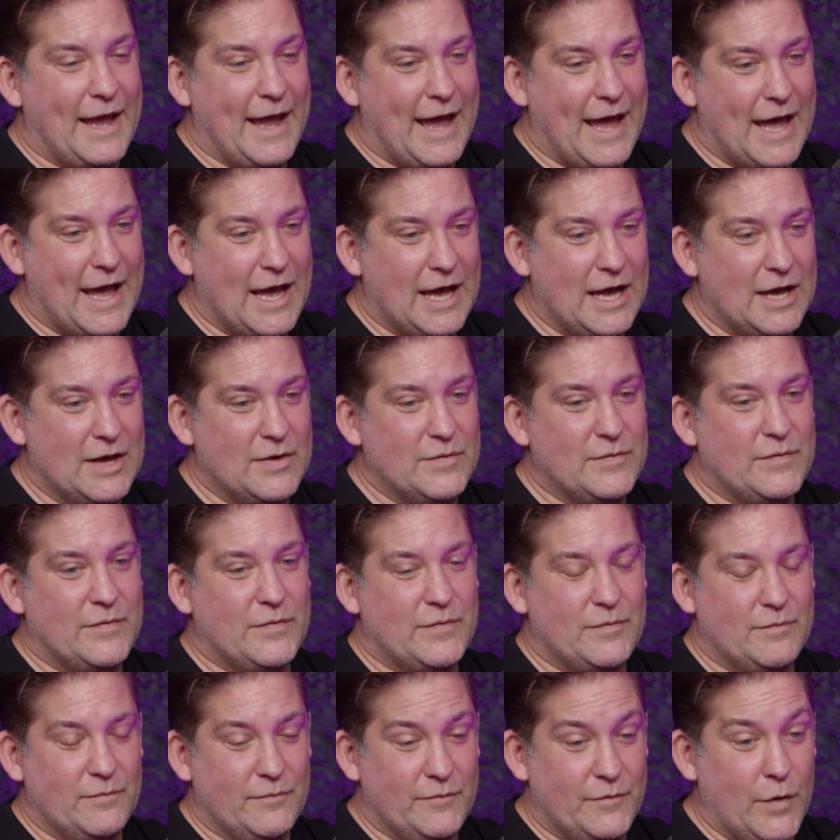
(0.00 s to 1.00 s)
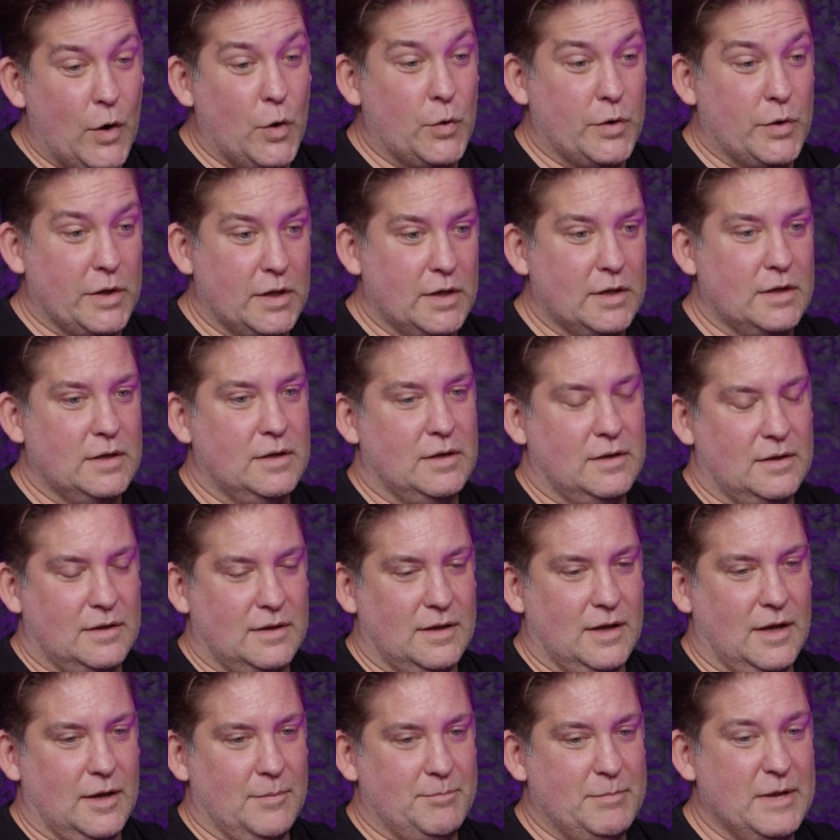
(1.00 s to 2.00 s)
have voted,
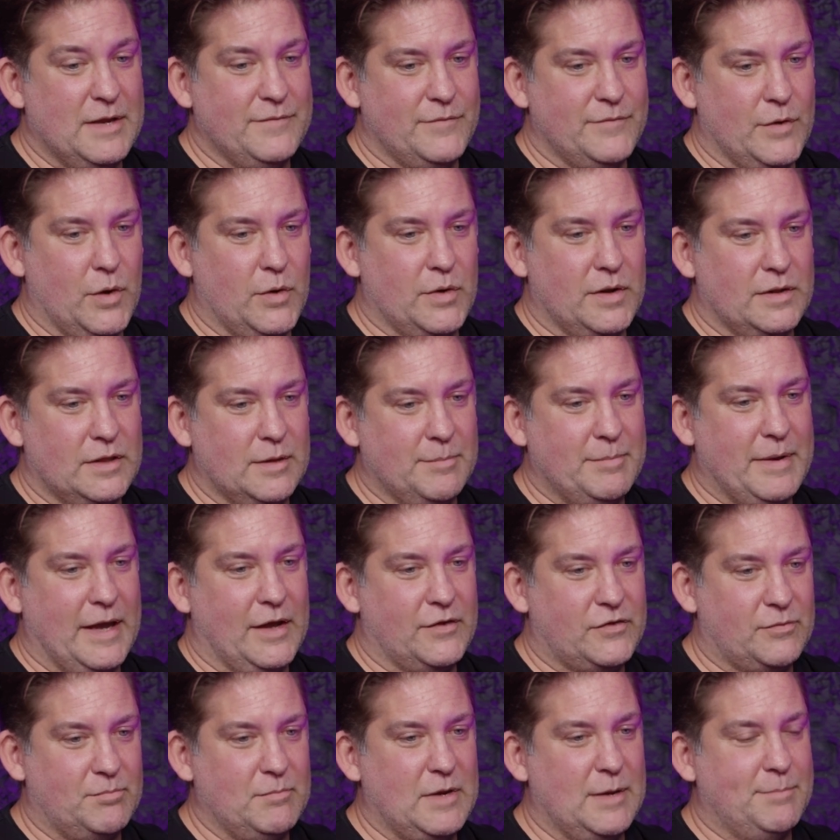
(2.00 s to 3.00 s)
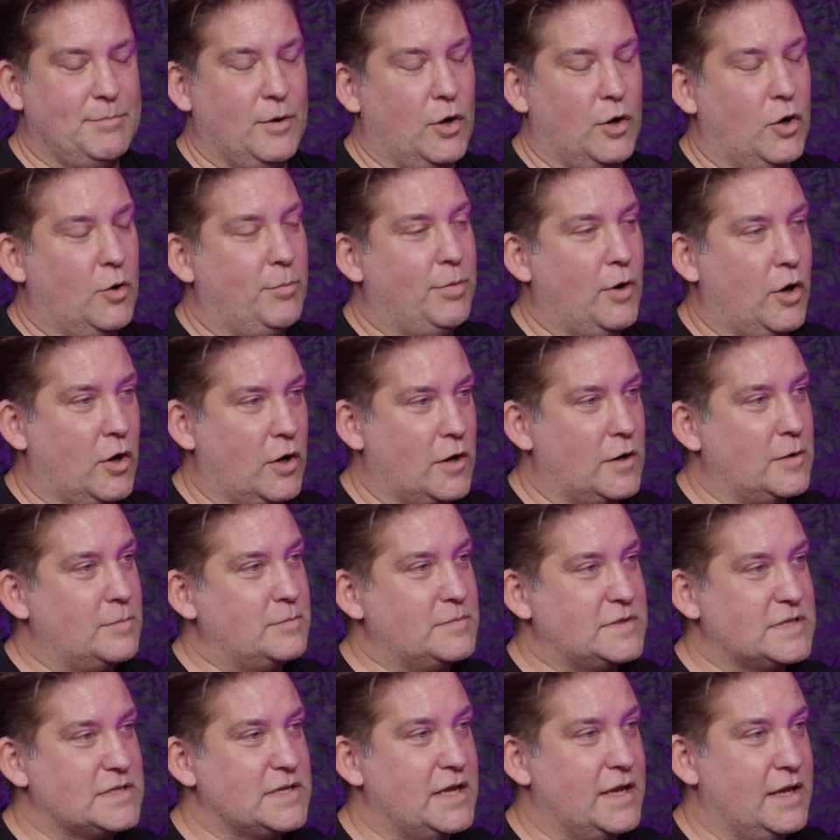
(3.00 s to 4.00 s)
uh, been voted the best meatball
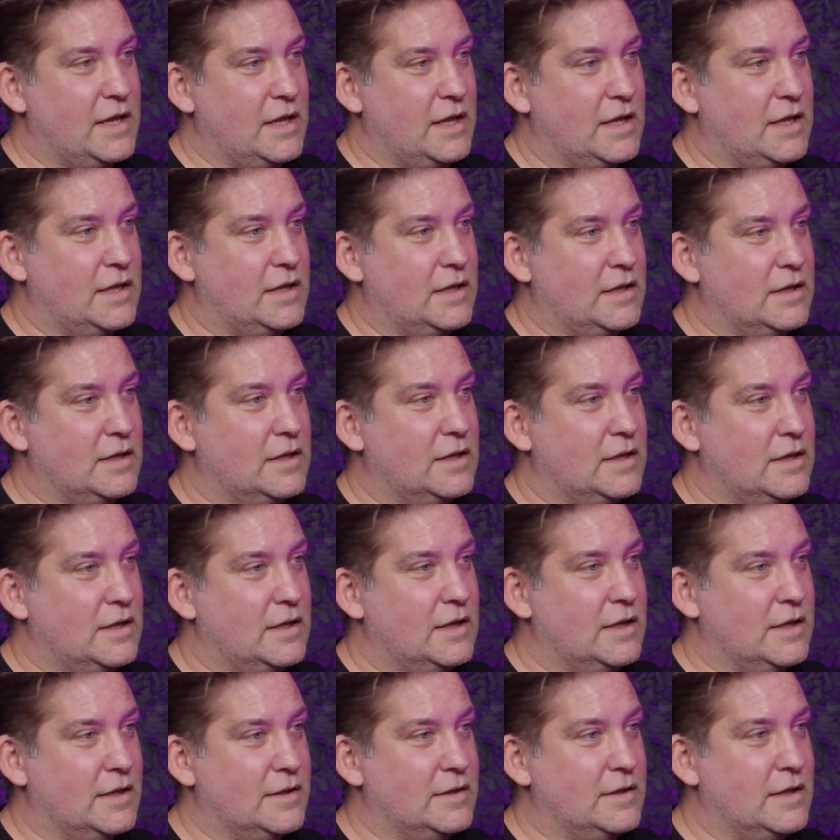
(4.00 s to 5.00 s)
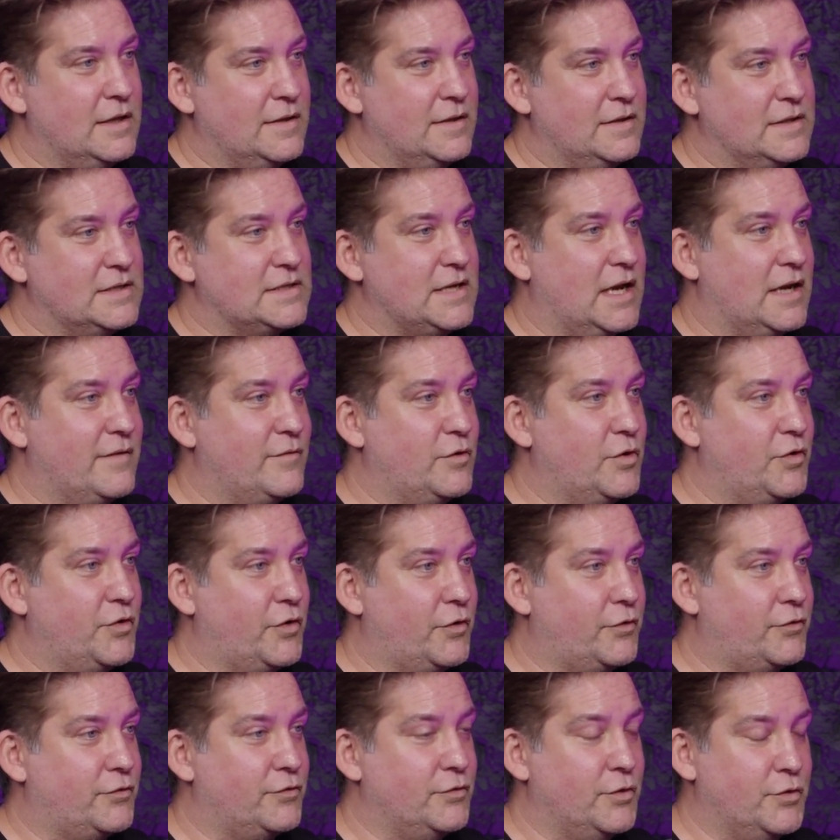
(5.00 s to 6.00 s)
parms in in in the state of
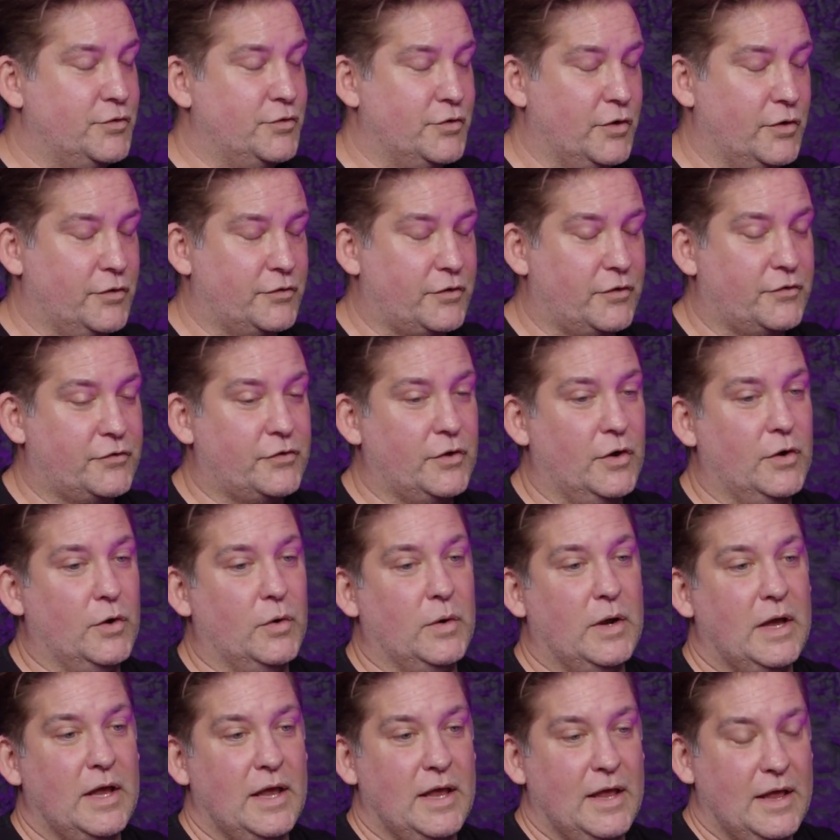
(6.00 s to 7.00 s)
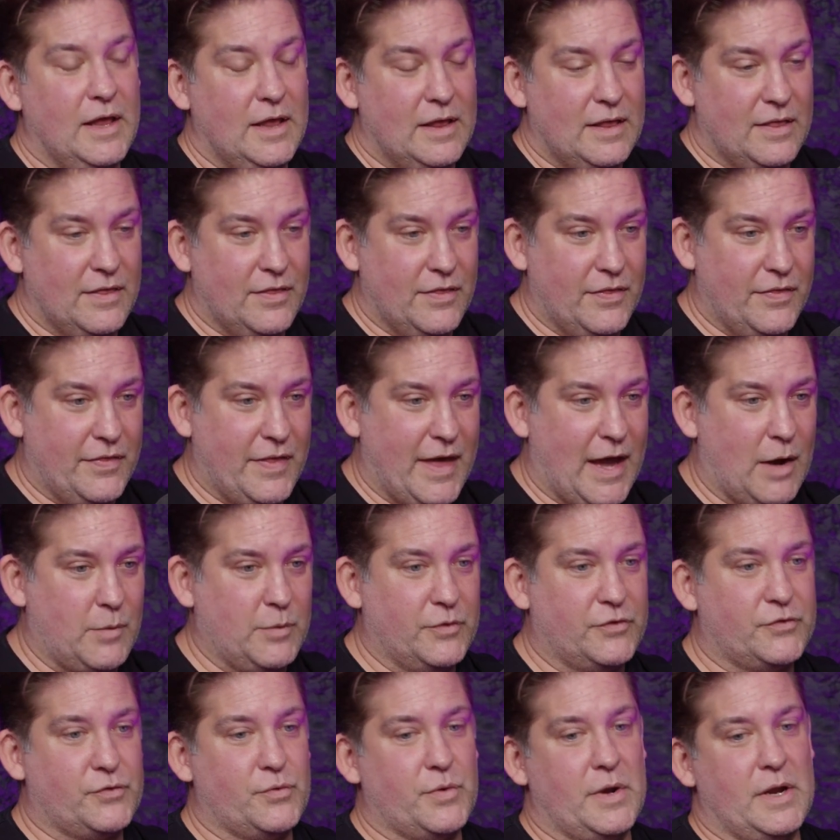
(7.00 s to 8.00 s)
New, New Jersey. So that
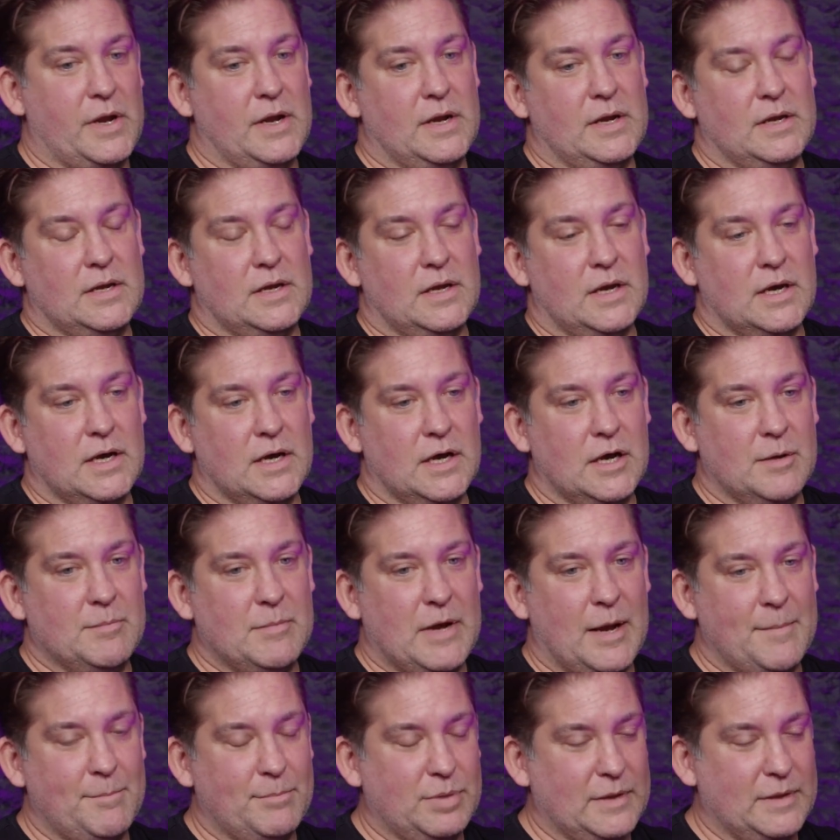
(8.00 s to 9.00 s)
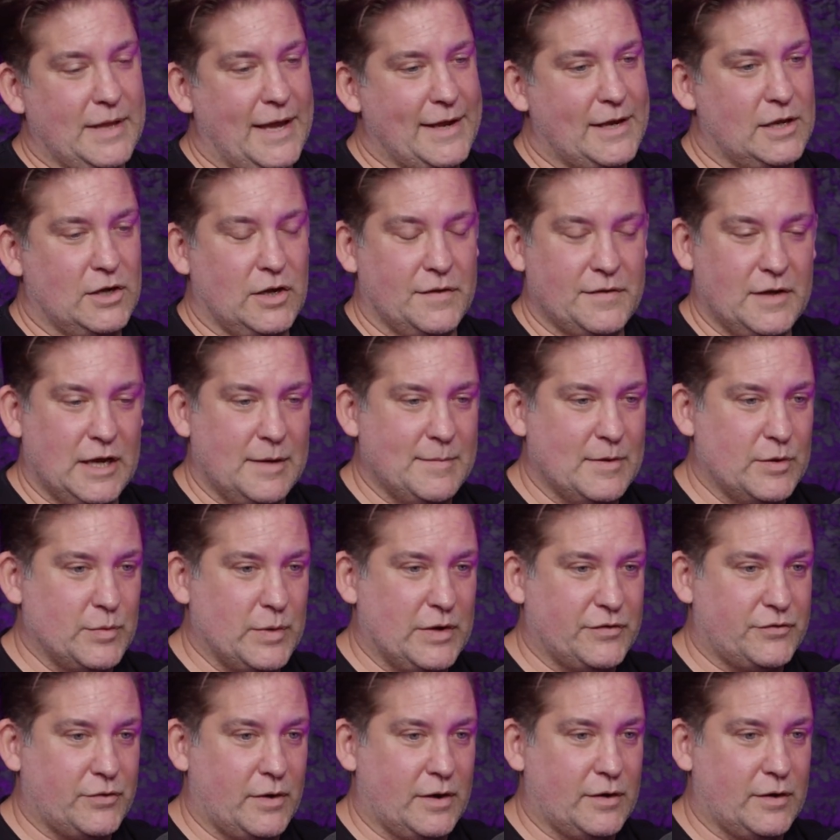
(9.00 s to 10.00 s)
was great. Um, I'm blanking on the name of the
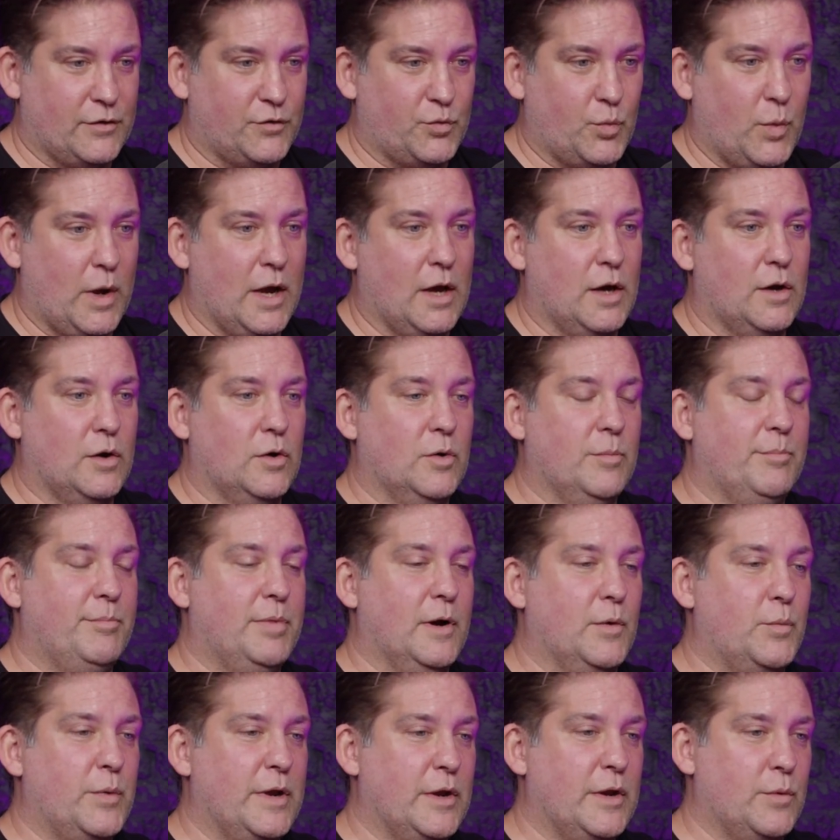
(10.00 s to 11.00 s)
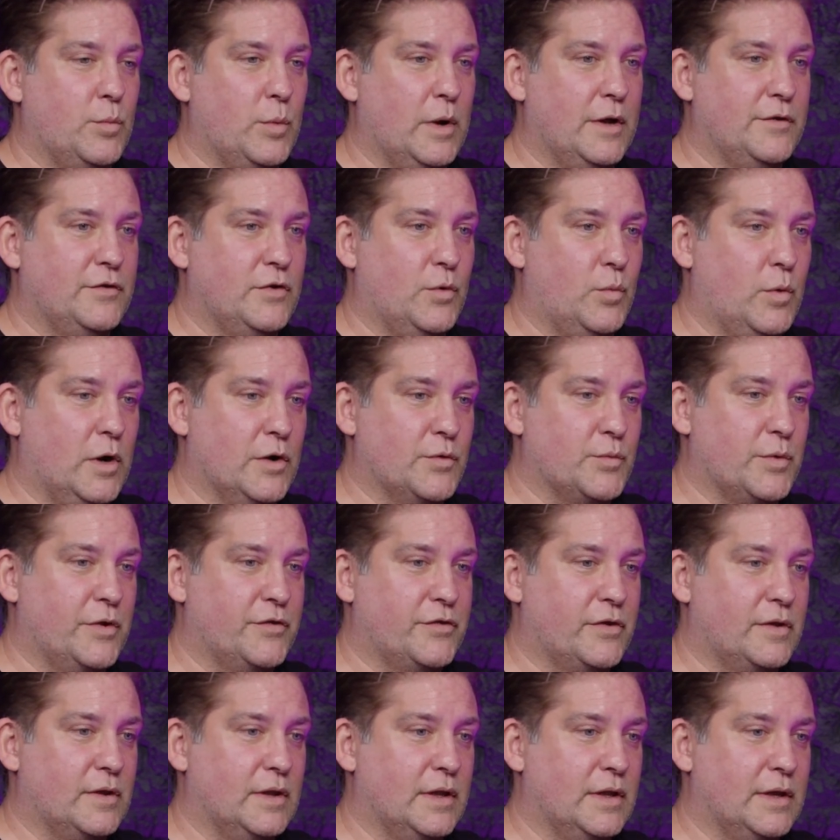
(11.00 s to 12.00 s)
restaurant as well, but we had went to one
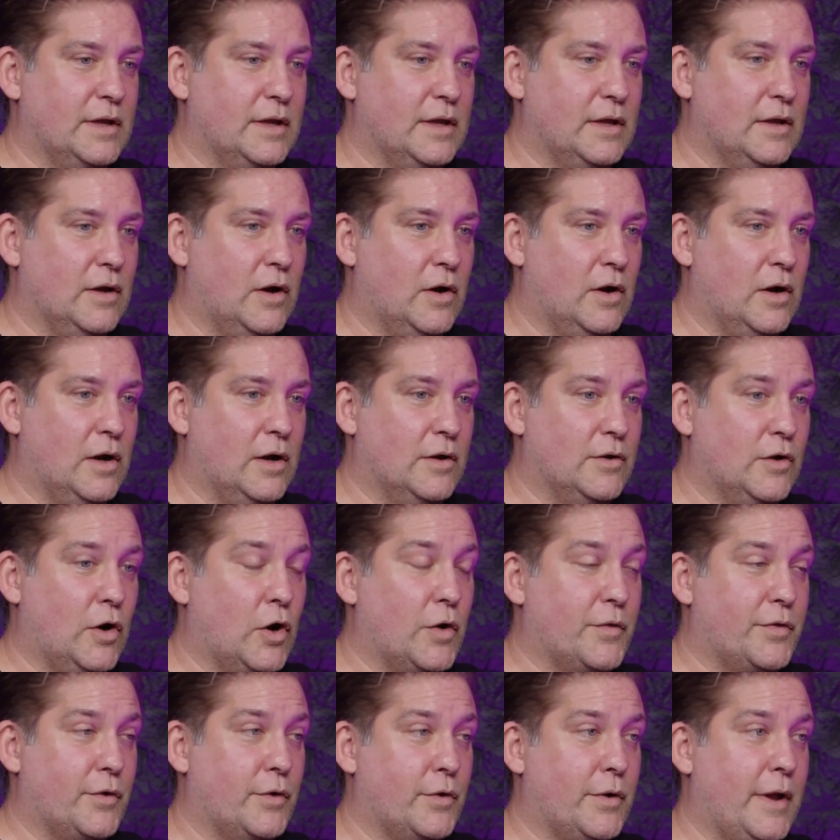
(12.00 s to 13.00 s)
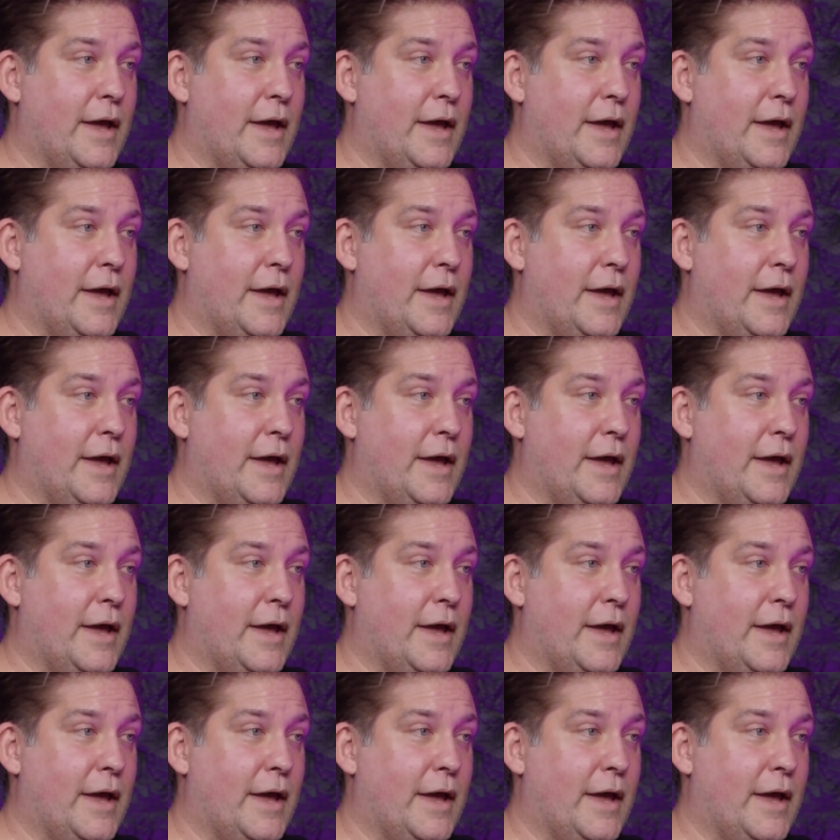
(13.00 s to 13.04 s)
recently on Arthur